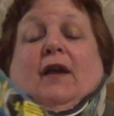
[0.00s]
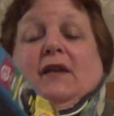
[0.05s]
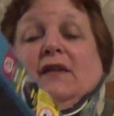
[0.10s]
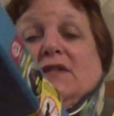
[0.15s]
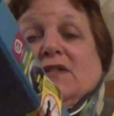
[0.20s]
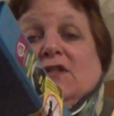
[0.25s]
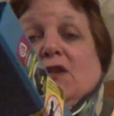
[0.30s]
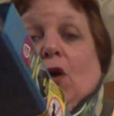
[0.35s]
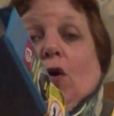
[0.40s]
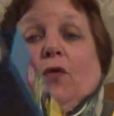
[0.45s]

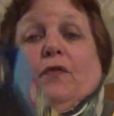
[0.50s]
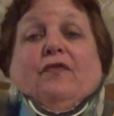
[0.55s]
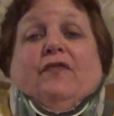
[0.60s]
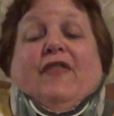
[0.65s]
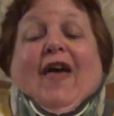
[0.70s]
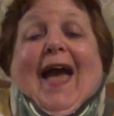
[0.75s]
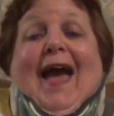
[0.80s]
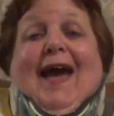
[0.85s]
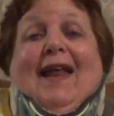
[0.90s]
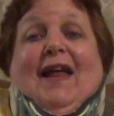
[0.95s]
So
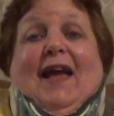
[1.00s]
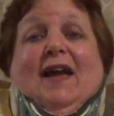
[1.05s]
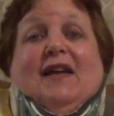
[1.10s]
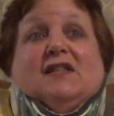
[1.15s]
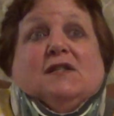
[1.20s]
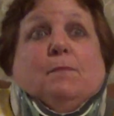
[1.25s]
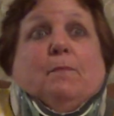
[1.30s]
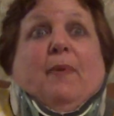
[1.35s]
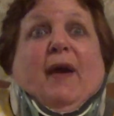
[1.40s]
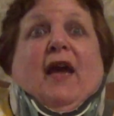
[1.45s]
that
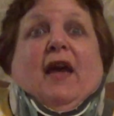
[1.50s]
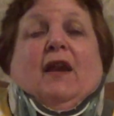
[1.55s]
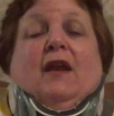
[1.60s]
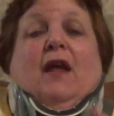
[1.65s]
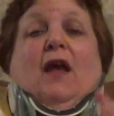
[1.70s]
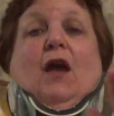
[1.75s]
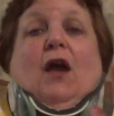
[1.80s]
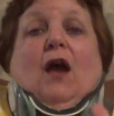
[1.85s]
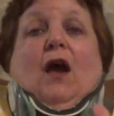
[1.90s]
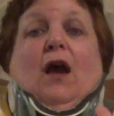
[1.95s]
has
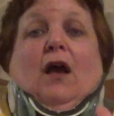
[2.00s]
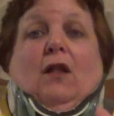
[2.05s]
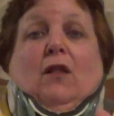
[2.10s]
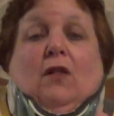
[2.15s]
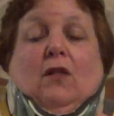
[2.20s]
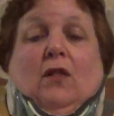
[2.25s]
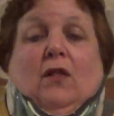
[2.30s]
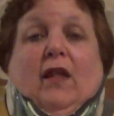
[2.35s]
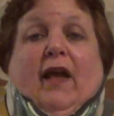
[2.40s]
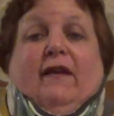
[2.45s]
been
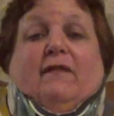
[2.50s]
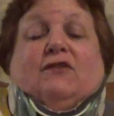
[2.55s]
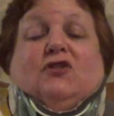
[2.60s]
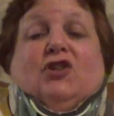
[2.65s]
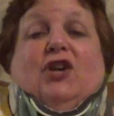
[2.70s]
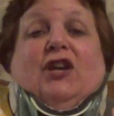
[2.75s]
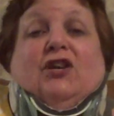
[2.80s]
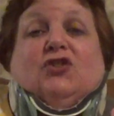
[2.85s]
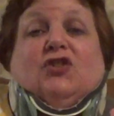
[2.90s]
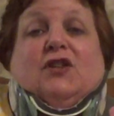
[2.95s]

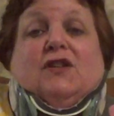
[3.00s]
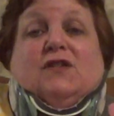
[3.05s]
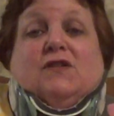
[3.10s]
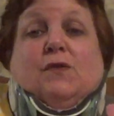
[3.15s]
life-changing.